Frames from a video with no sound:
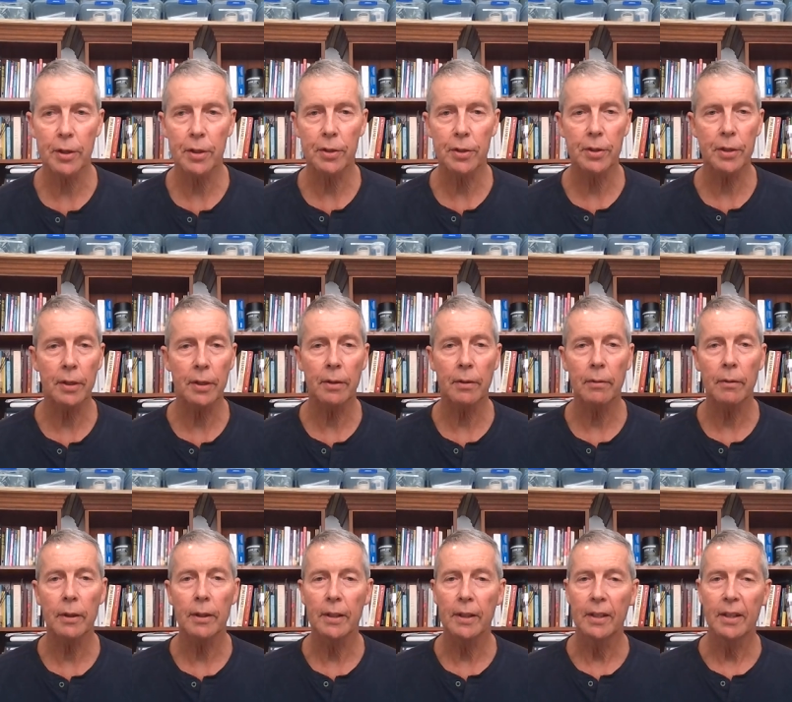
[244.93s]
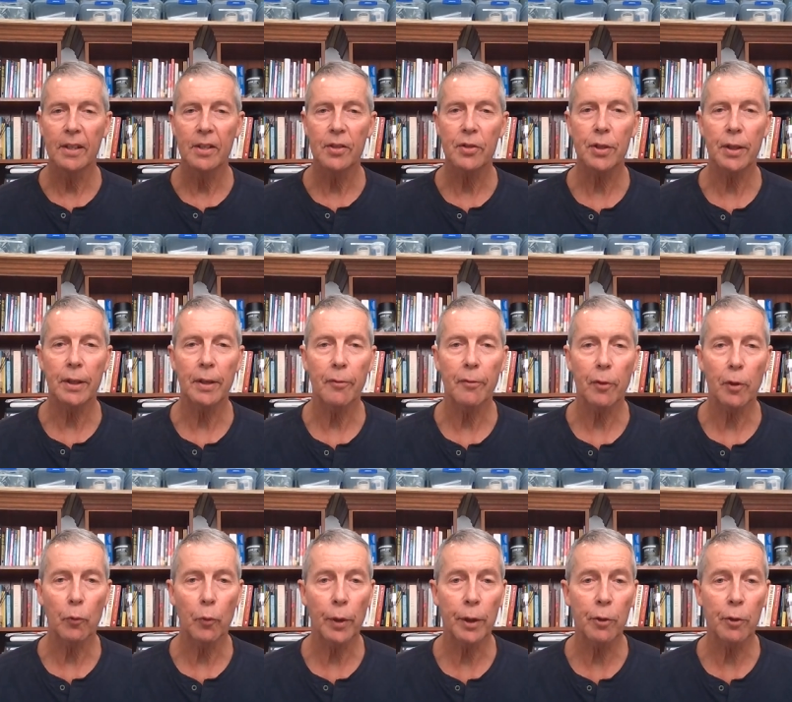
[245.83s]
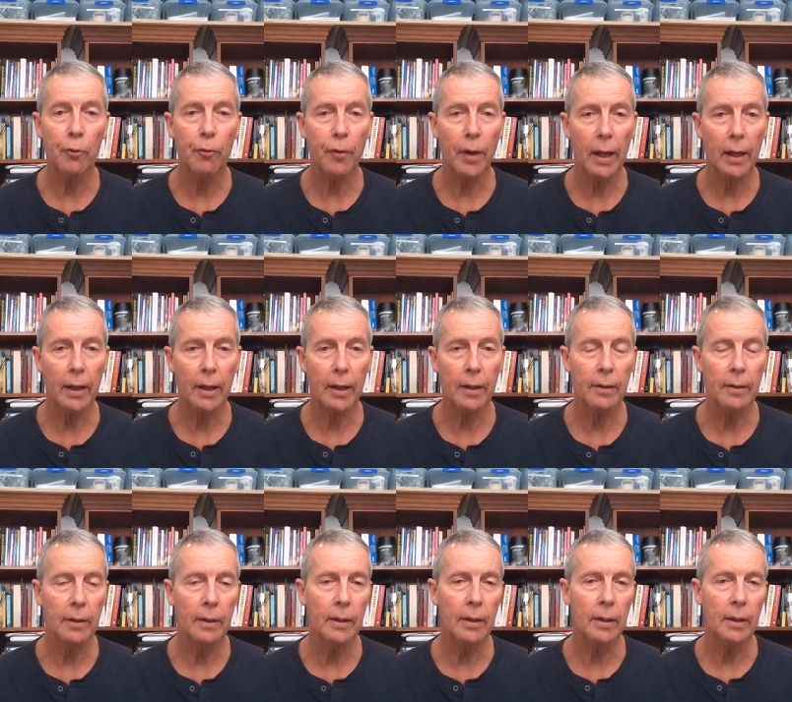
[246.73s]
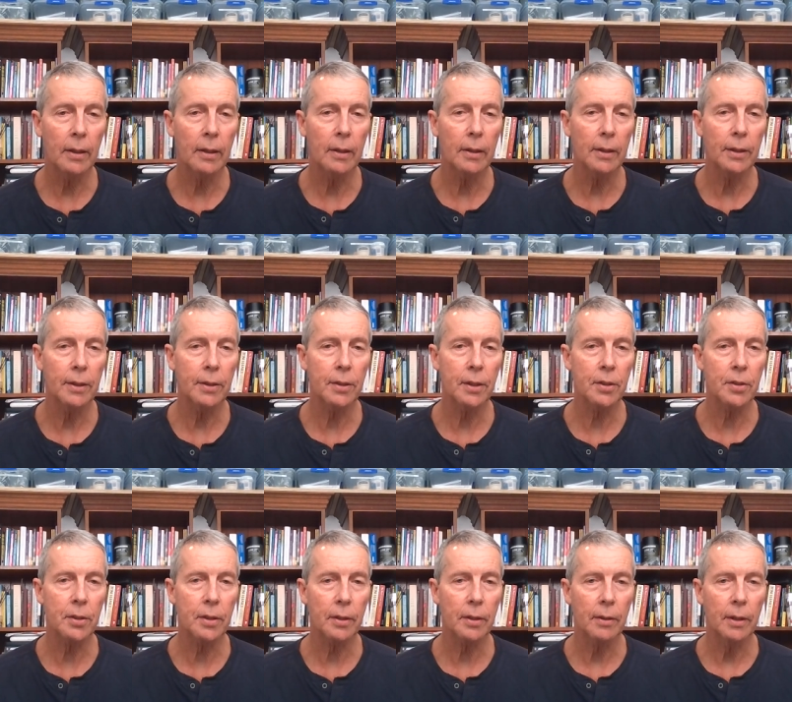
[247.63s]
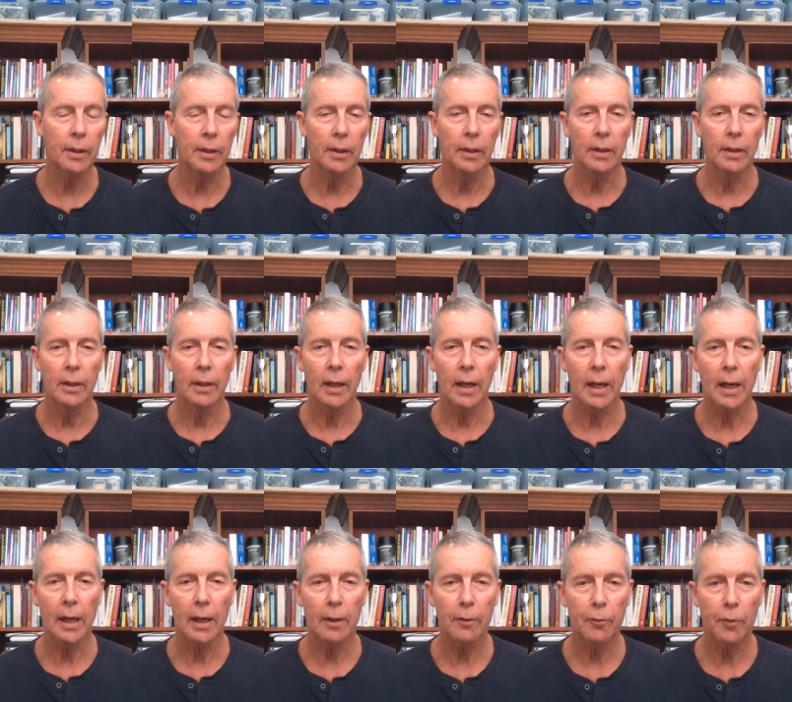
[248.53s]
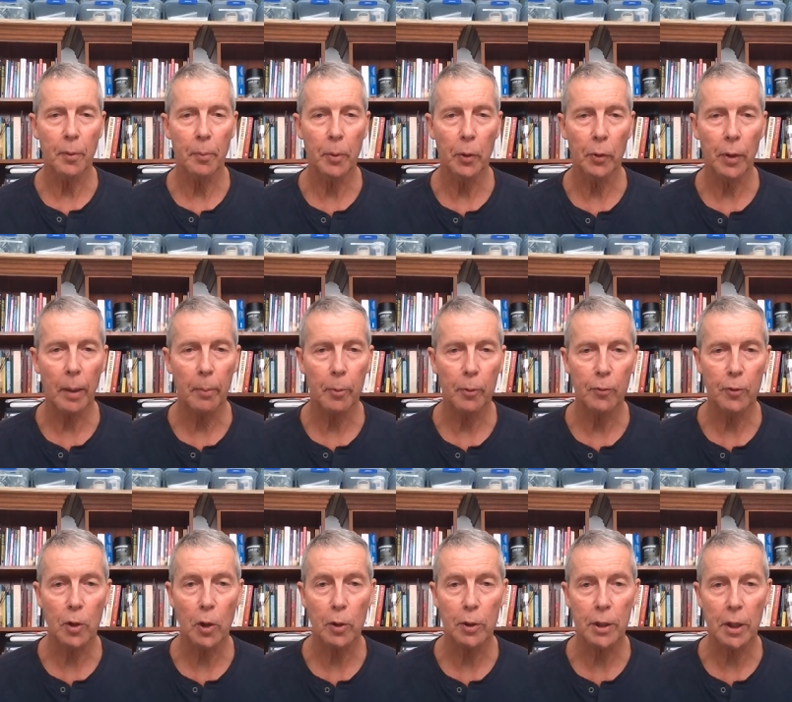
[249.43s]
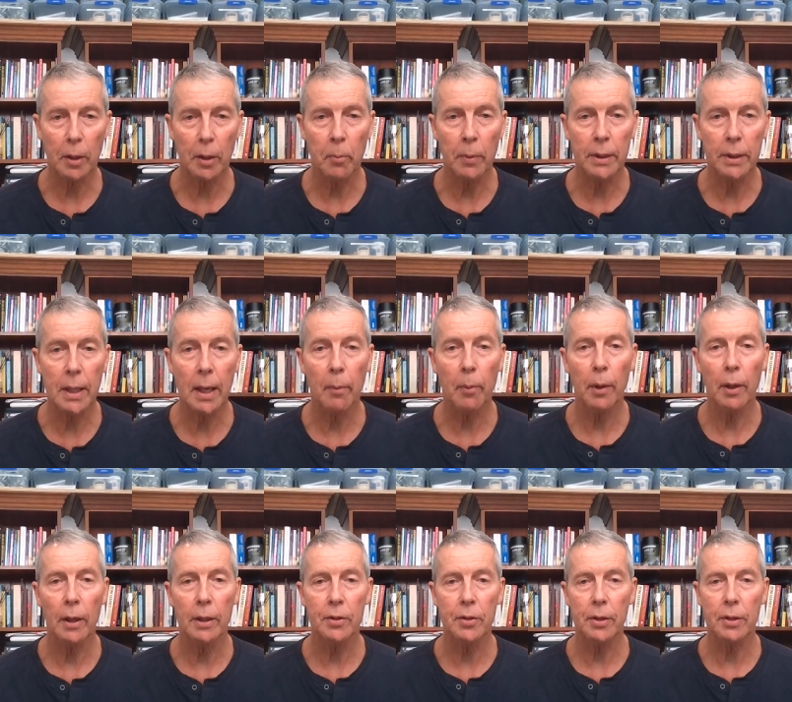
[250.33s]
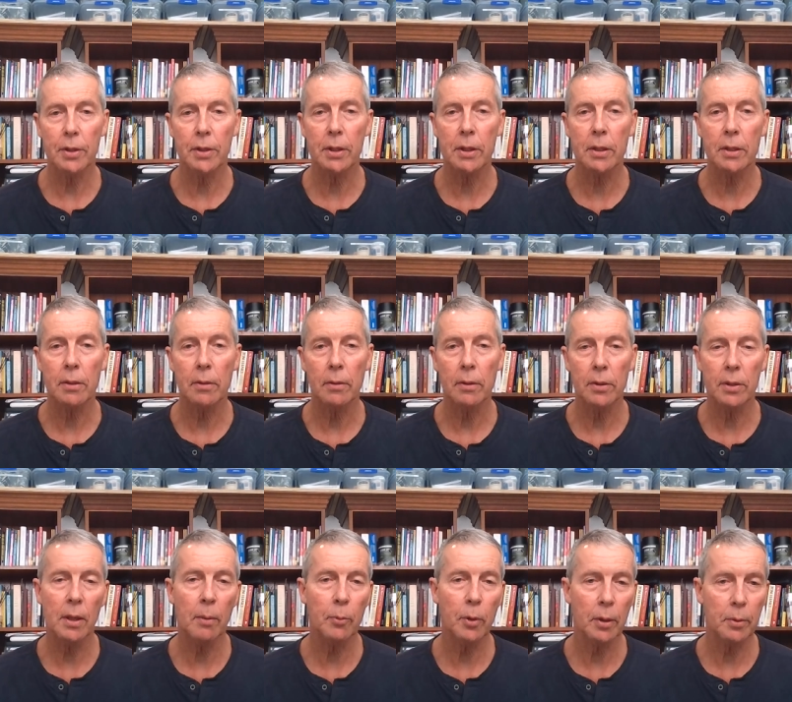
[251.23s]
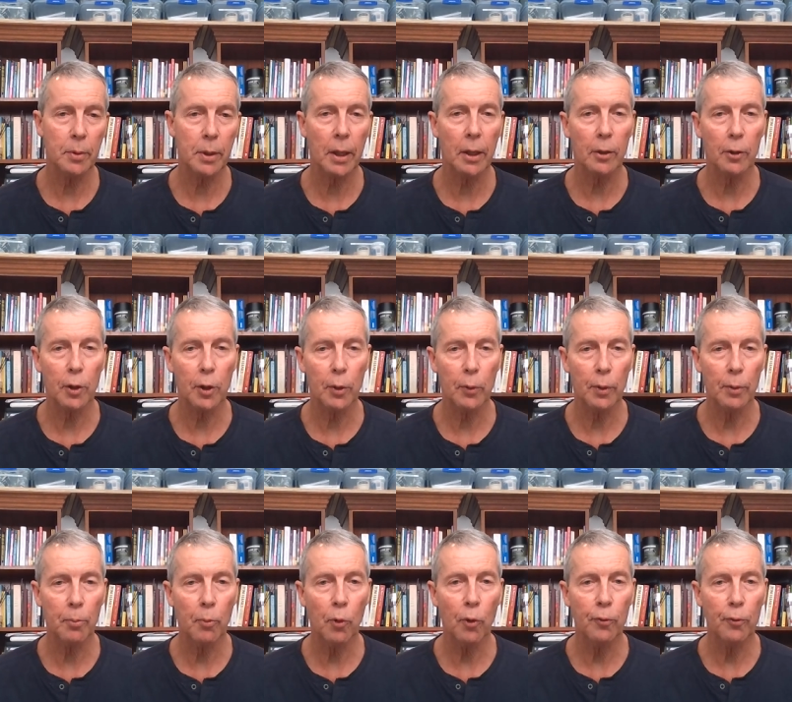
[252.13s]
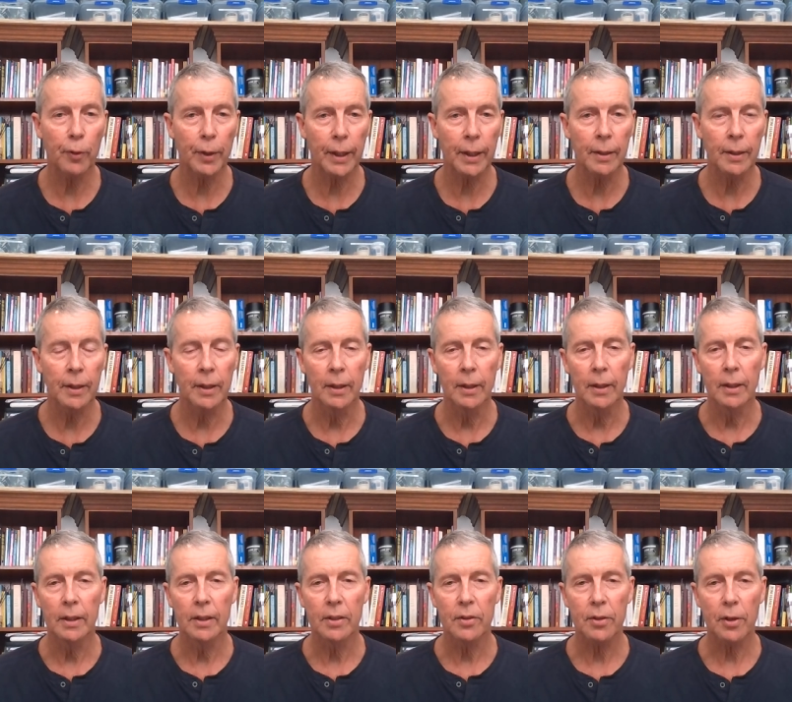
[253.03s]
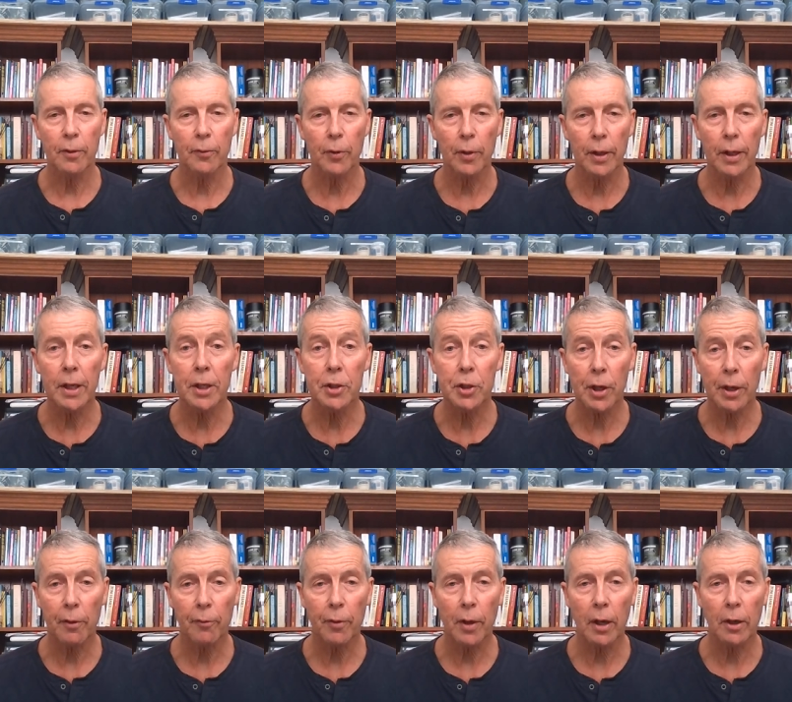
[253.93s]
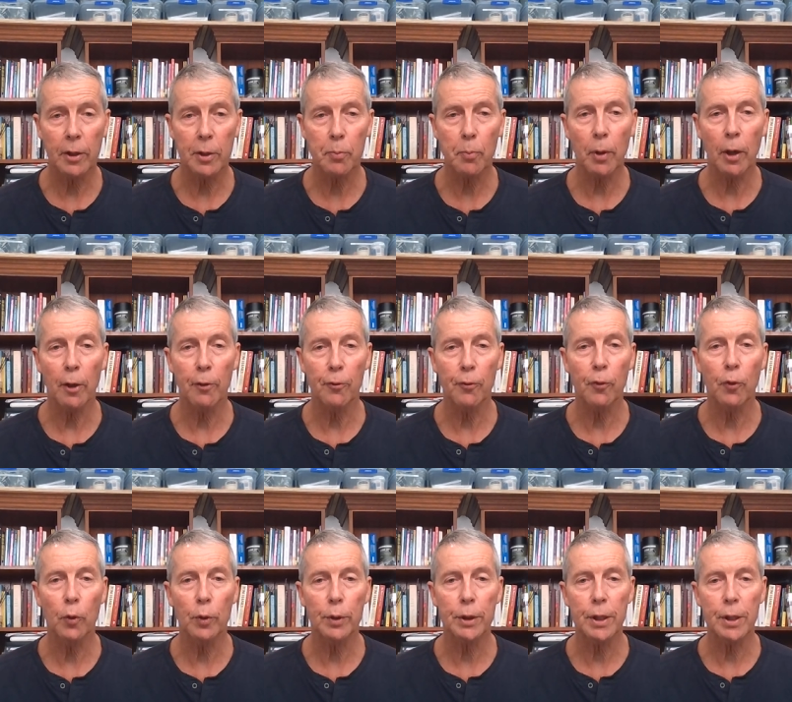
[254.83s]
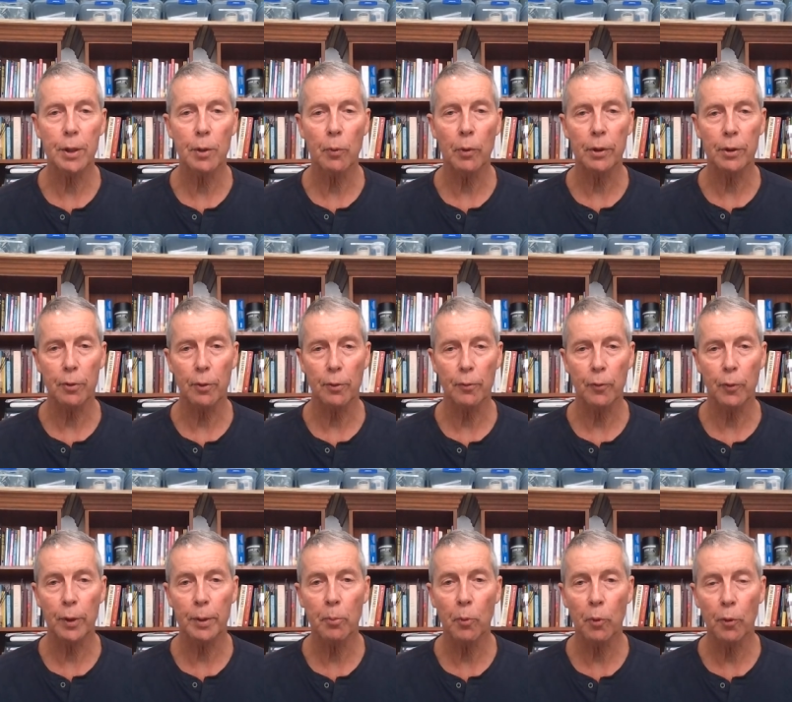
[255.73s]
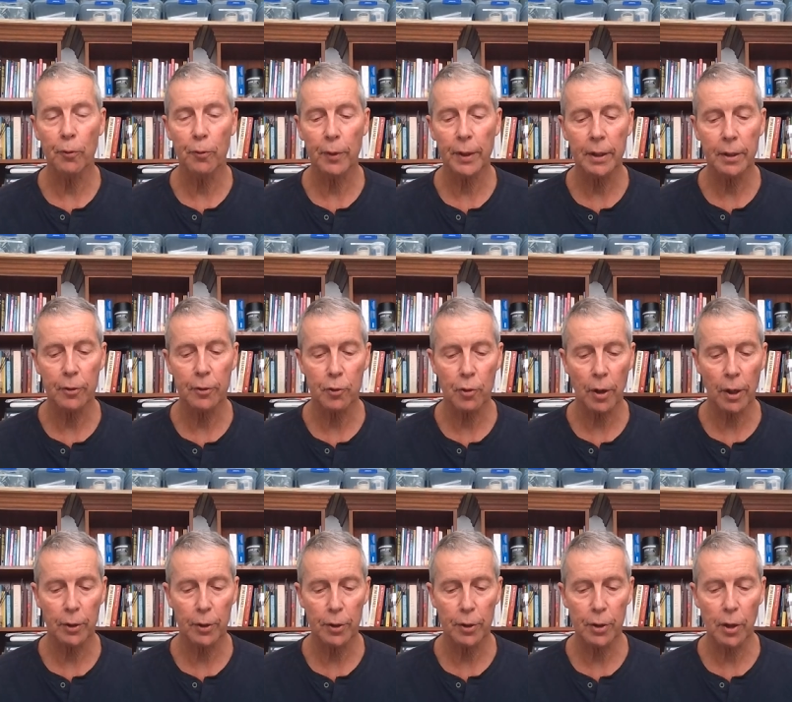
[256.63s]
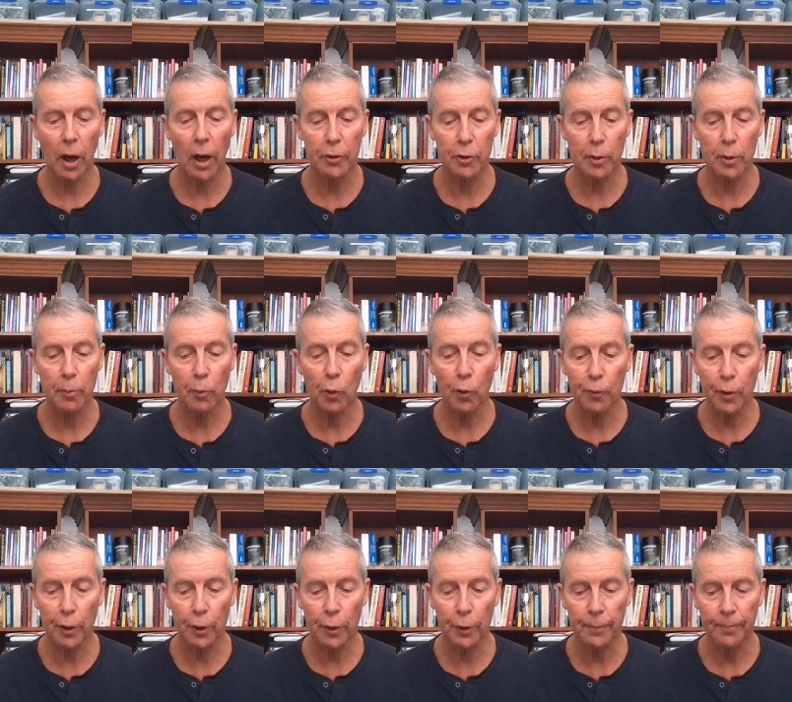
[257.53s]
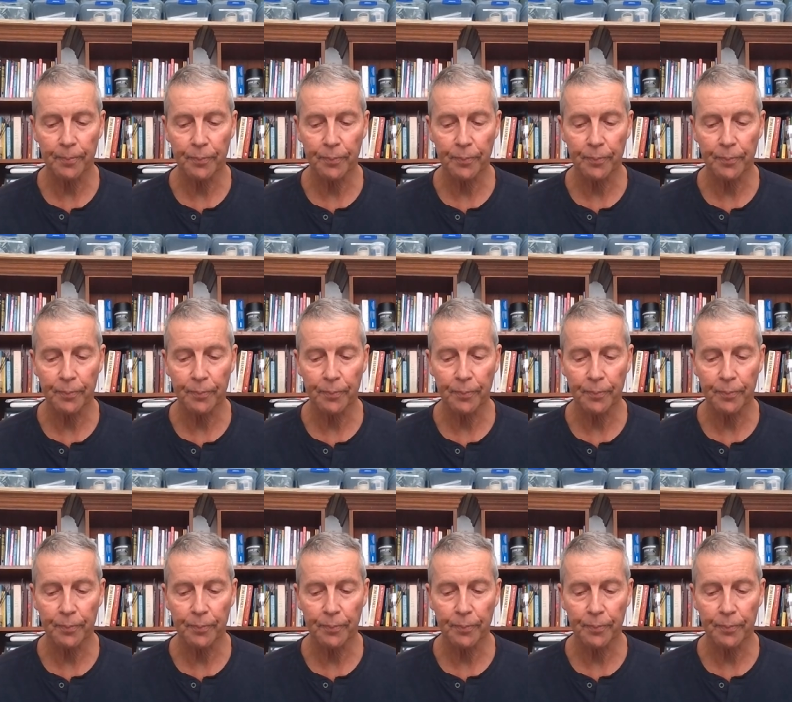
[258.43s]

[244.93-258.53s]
is in significant renal failure, it doesn't have the buildup of toxic metabolites that's sometimes can occur with morphine. So if the eGFR is below 40, you want to avoid morphine and try and use hydromorphone.